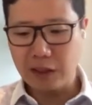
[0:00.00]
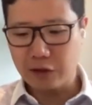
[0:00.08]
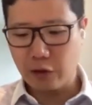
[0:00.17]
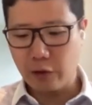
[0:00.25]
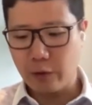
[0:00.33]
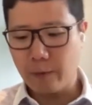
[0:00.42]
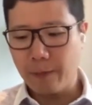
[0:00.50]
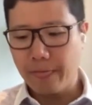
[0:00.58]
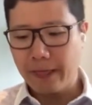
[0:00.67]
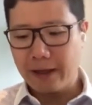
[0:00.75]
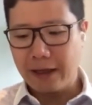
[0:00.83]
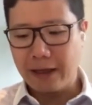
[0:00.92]
So
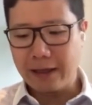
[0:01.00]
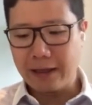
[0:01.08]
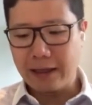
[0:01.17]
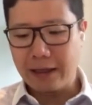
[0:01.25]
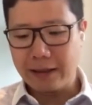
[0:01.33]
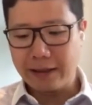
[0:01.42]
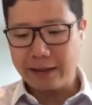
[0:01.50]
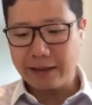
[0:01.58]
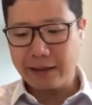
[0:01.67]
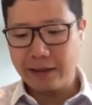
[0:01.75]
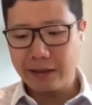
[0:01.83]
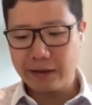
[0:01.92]
I
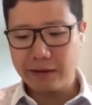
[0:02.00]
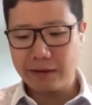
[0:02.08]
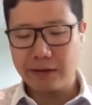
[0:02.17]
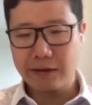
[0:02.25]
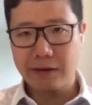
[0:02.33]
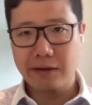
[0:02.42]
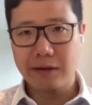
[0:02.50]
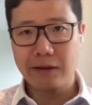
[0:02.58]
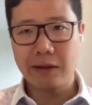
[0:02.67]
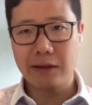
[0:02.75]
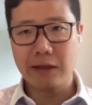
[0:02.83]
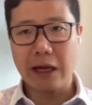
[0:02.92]
think,
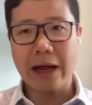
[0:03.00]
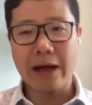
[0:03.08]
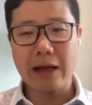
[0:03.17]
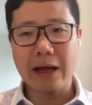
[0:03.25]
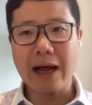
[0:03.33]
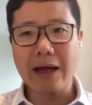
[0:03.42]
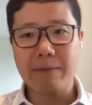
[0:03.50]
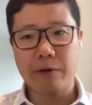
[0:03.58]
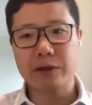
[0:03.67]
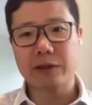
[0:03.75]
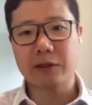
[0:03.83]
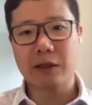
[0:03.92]
I
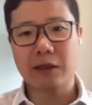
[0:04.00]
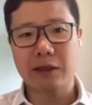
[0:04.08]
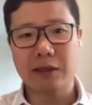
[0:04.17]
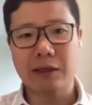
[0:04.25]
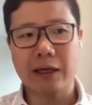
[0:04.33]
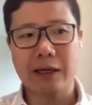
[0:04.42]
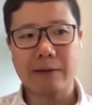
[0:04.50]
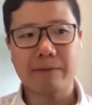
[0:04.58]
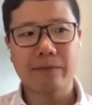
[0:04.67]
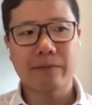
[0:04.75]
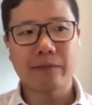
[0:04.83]
personally think that,